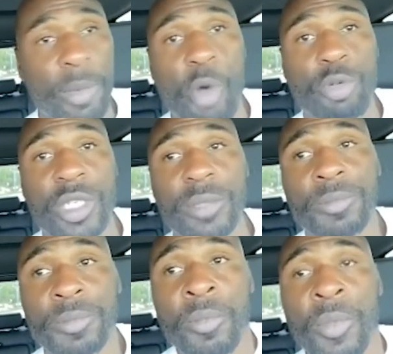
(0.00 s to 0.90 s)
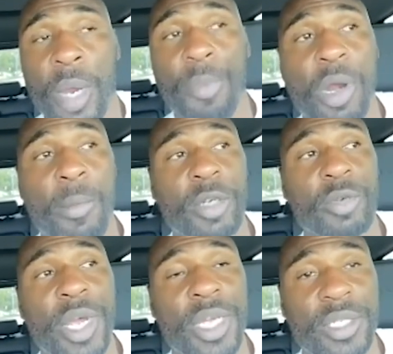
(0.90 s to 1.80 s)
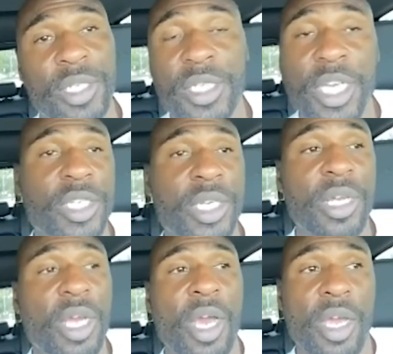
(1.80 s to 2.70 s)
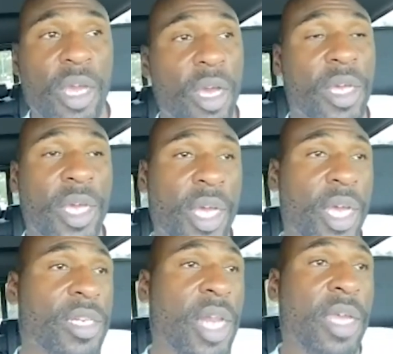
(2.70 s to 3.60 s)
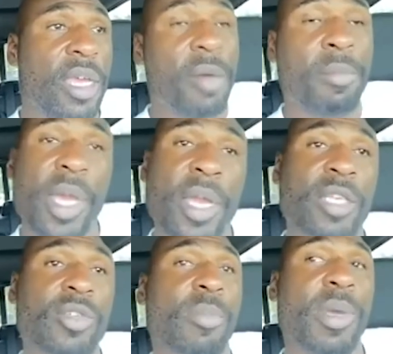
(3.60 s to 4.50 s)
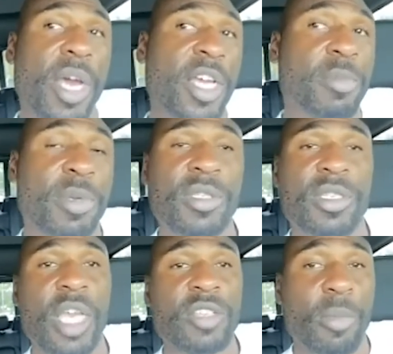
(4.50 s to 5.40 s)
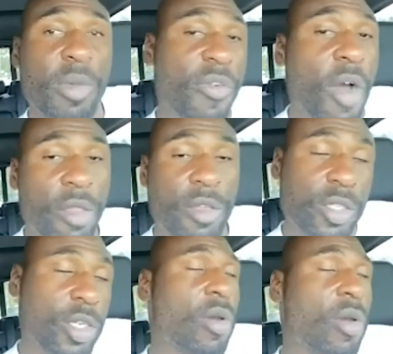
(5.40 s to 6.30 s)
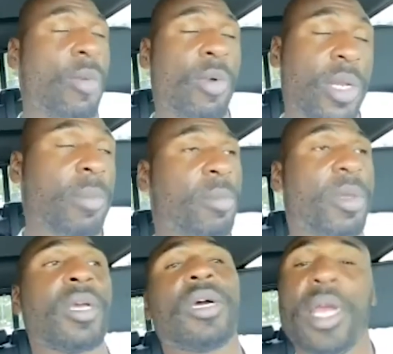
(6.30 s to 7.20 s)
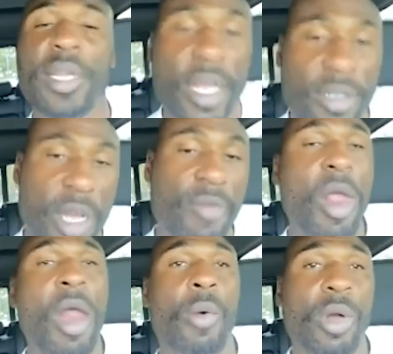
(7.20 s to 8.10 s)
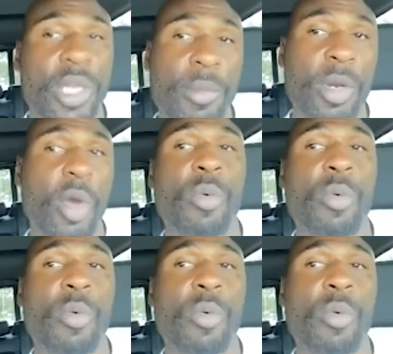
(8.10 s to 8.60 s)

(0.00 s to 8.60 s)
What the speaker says: coaching and pretty much raising and teaching young kids, like young men that's gonna be husbands, that's gonna be fathers. I want them to be good at that stuff. I want them to know